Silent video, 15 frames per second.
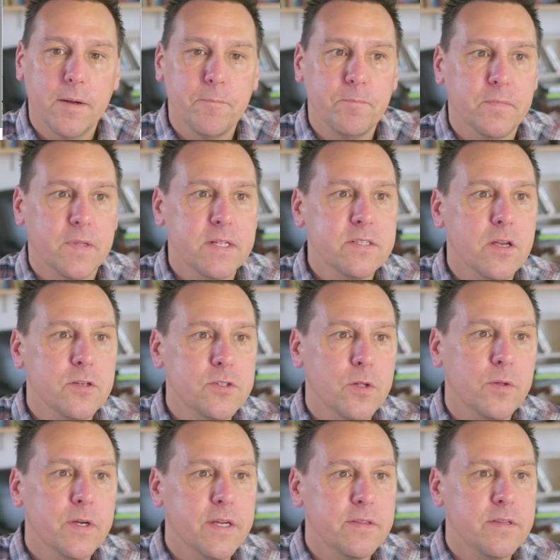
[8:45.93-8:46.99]
Let's also
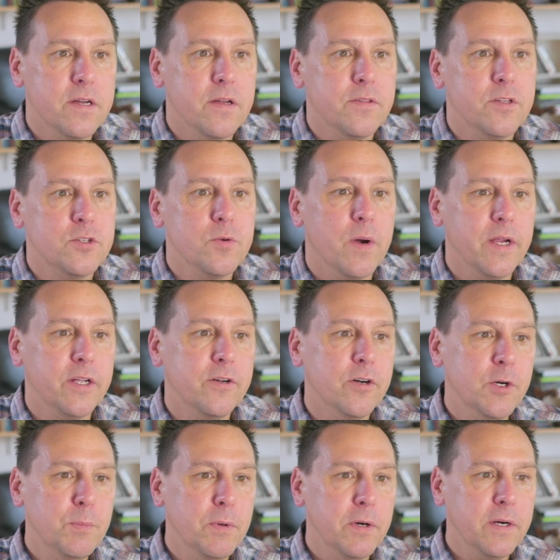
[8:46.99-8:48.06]
look at the Twine
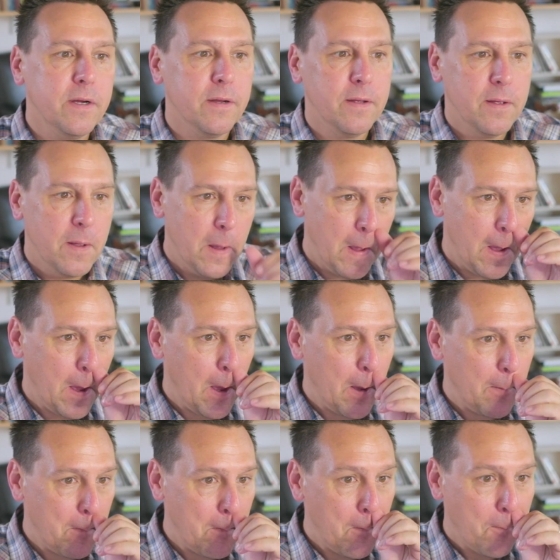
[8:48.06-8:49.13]
cookbook.
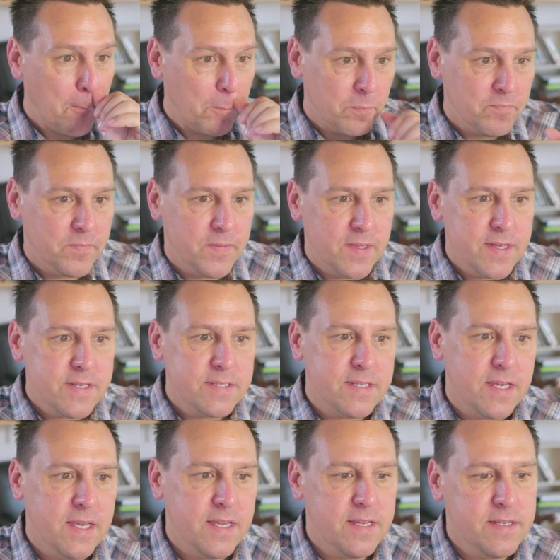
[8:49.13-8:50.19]
This
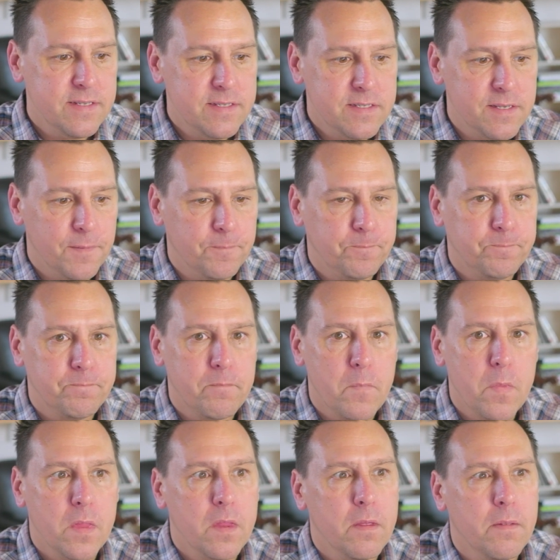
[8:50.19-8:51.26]
is
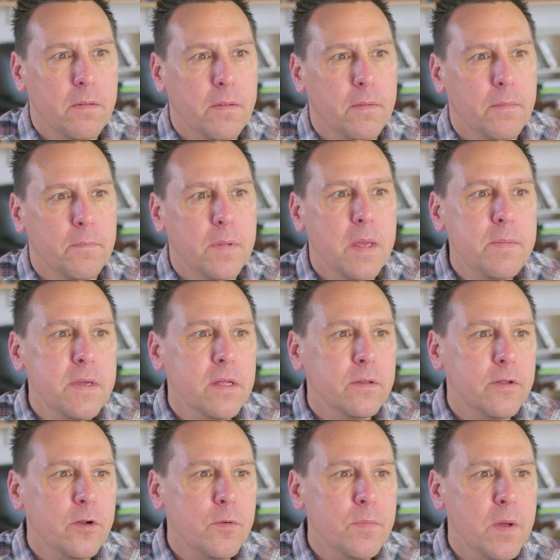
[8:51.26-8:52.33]
maybe a
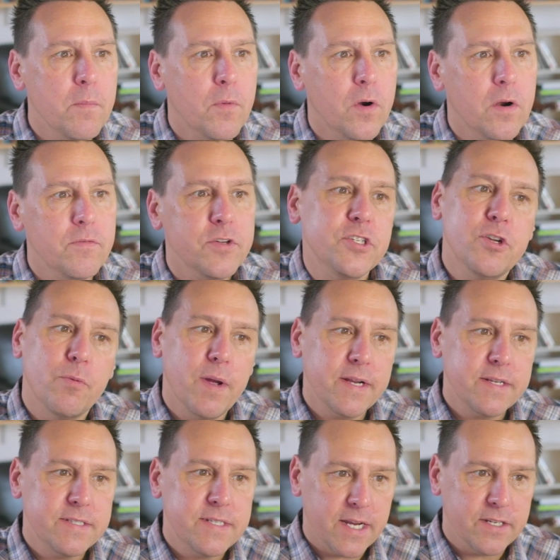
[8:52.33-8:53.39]
little bit more of a
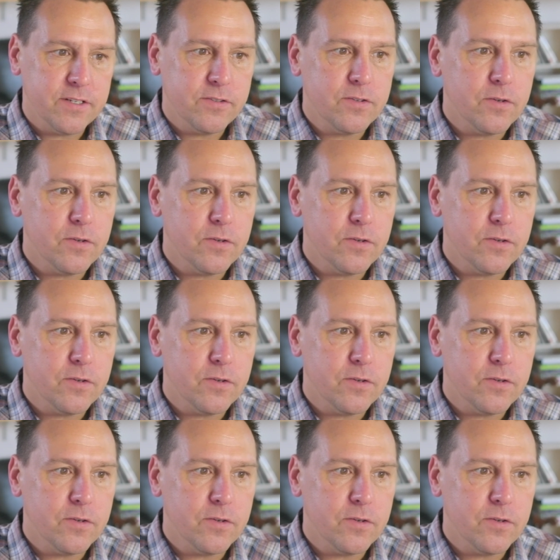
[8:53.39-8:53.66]
direct technical